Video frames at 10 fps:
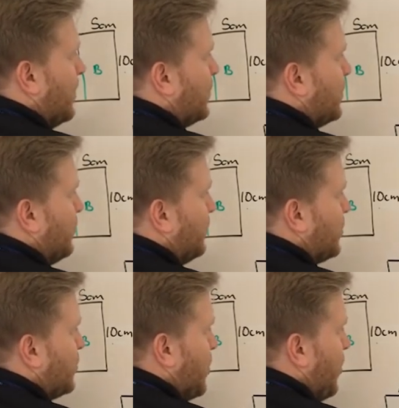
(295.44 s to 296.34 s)
which equals
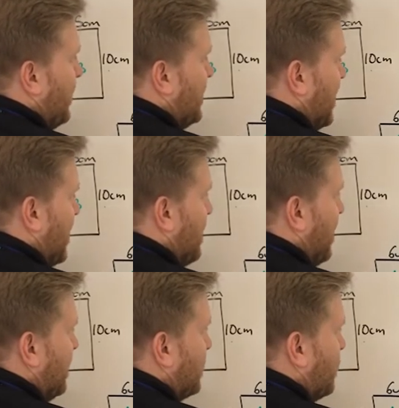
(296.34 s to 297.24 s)
30
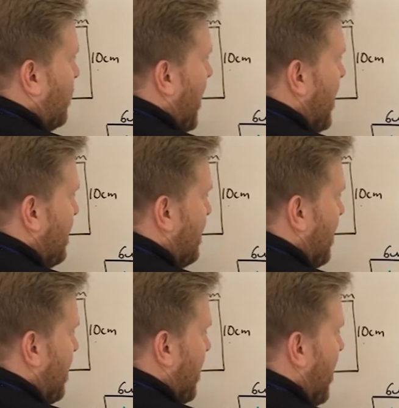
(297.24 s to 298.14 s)
centimetres squared.
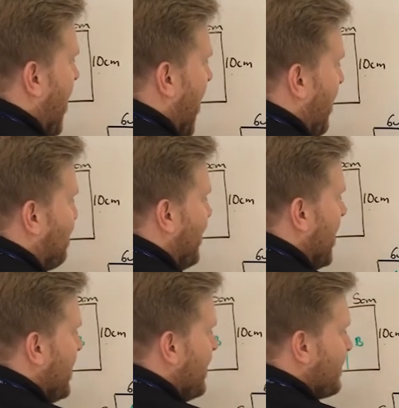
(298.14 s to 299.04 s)
And
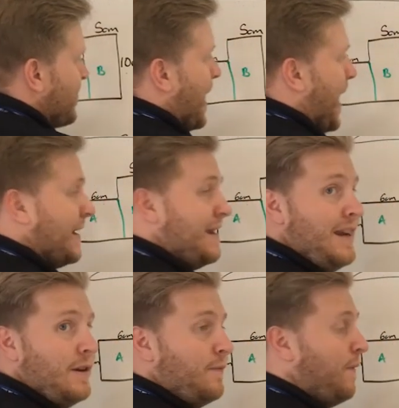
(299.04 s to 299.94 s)
B, I
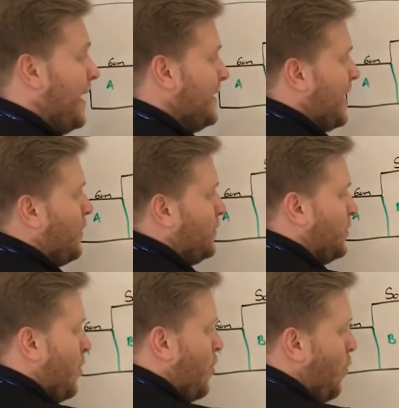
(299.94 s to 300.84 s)
need to find out
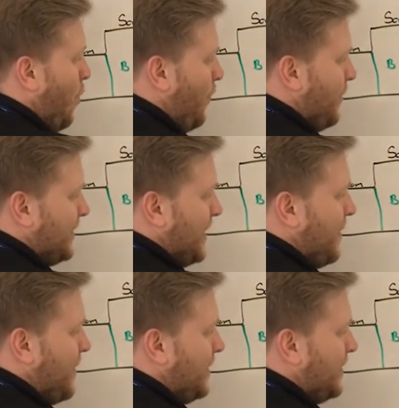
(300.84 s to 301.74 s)
what this
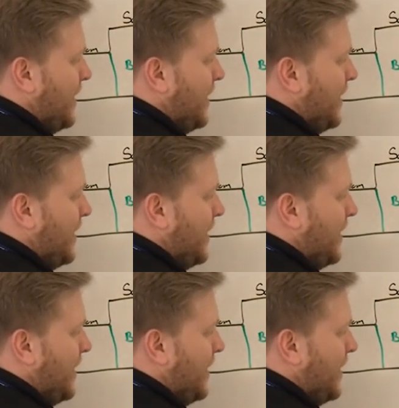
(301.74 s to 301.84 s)
length is